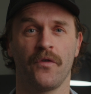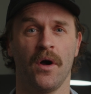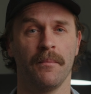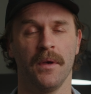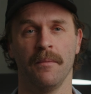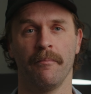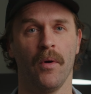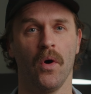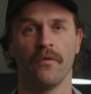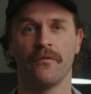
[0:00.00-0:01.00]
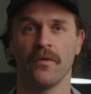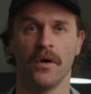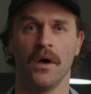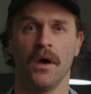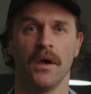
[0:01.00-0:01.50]
from in both
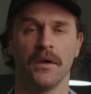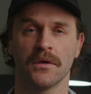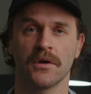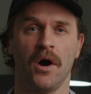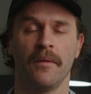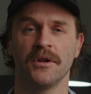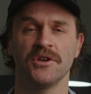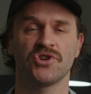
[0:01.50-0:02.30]
comedy